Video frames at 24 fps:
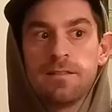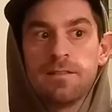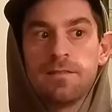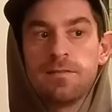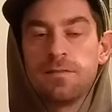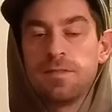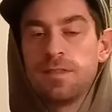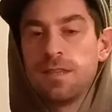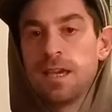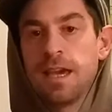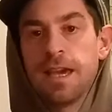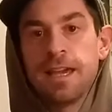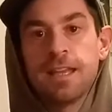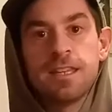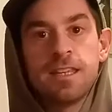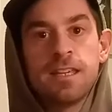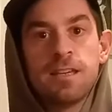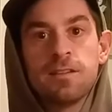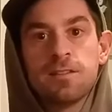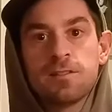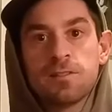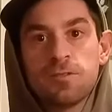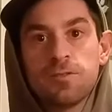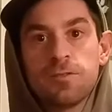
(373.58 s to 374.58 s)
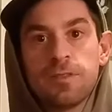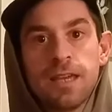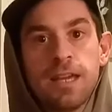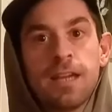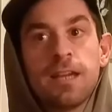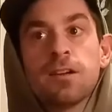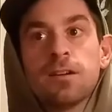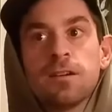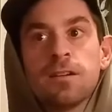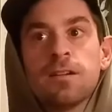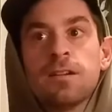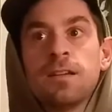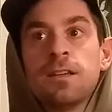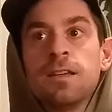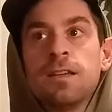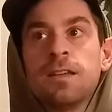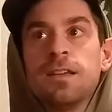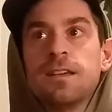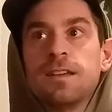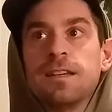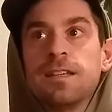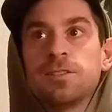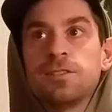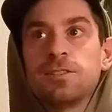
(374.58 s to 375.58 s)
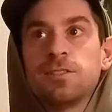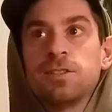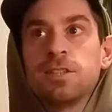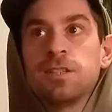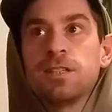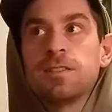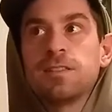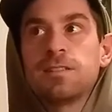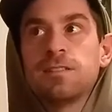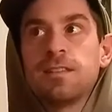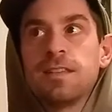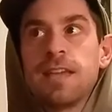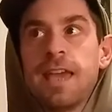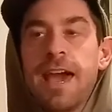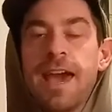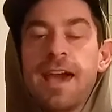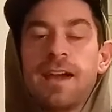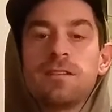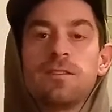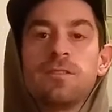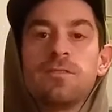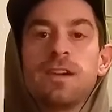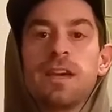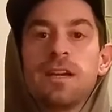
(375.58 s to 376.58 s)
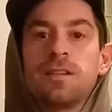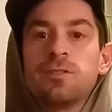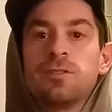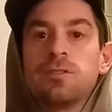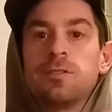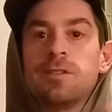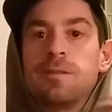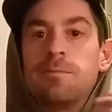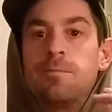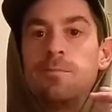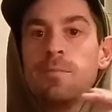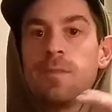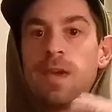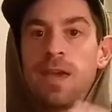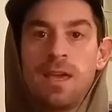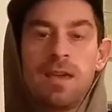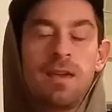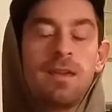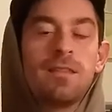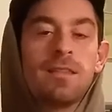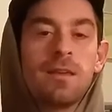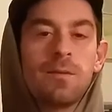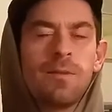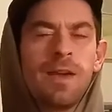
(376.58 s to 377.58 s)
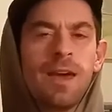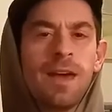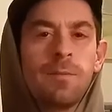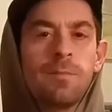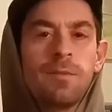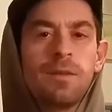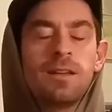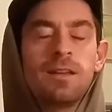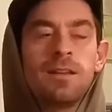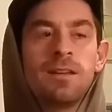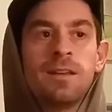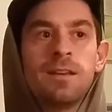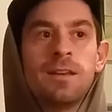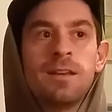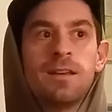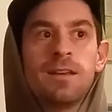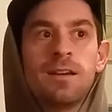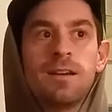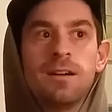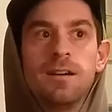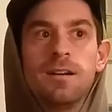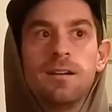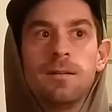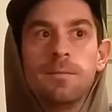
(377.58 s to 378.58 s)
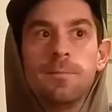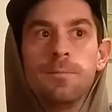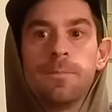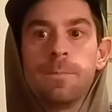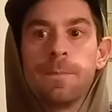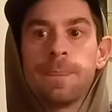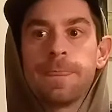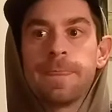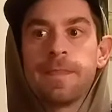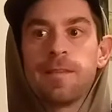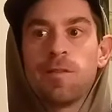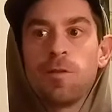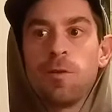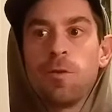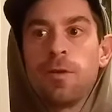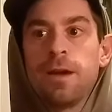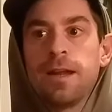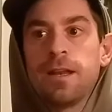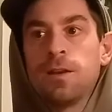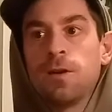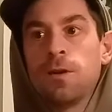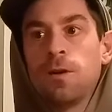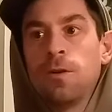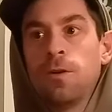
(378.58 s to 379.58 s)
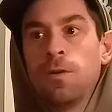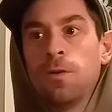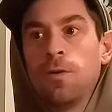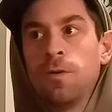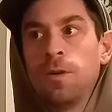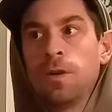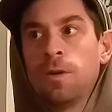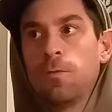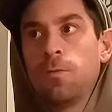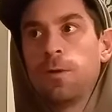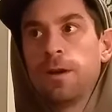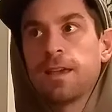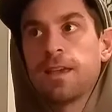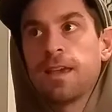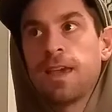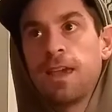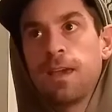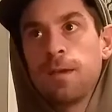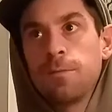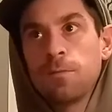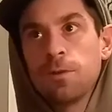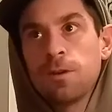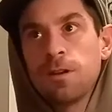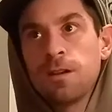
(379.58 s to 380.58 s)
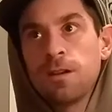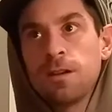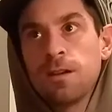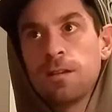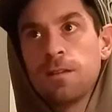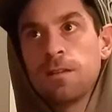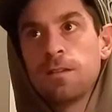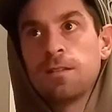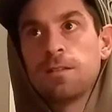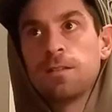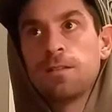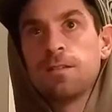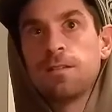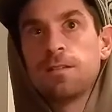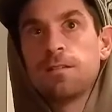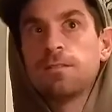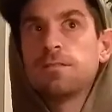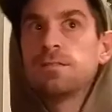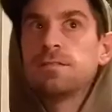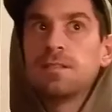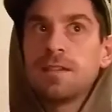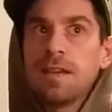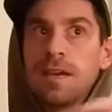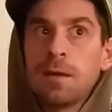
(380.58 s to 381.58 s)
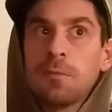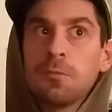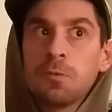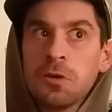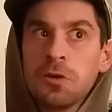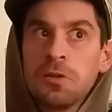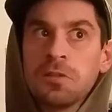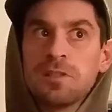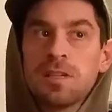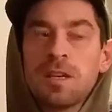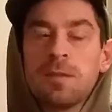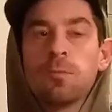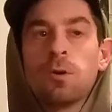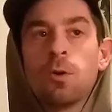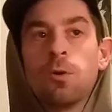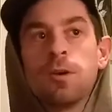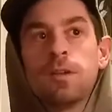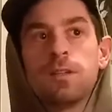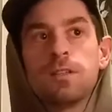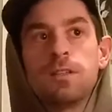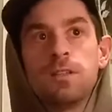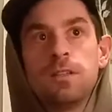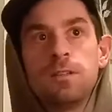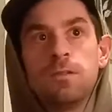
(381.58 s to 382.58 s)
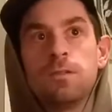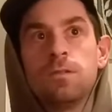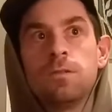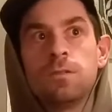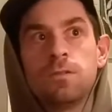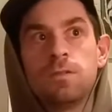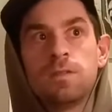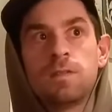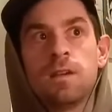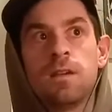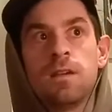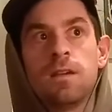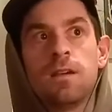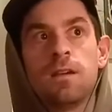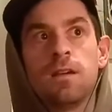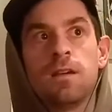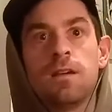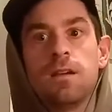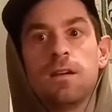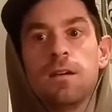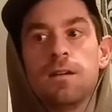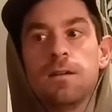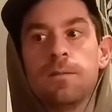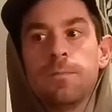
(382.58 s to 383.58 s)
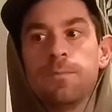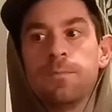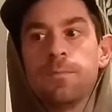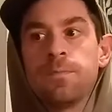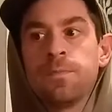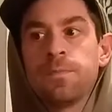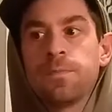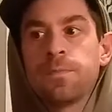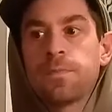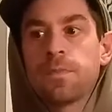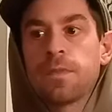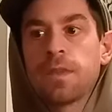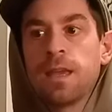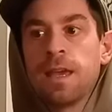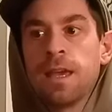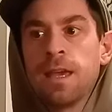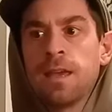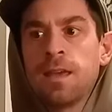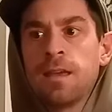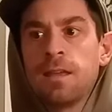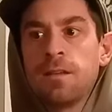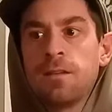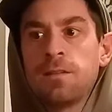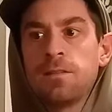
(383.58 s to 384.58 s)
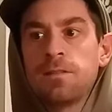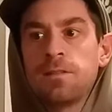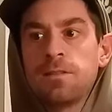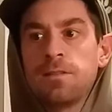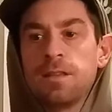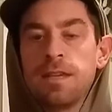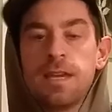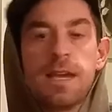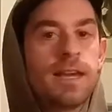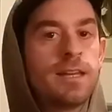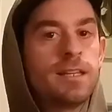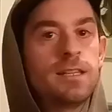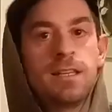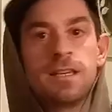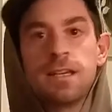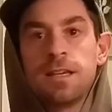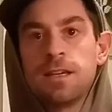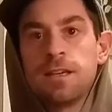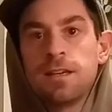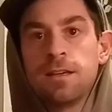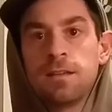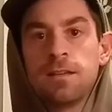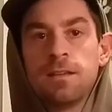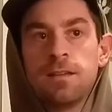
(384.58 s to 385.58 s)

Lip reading: the ideas are there. It's just the act of actually making them happen. So I know what cameras I'm going to use, and the idea,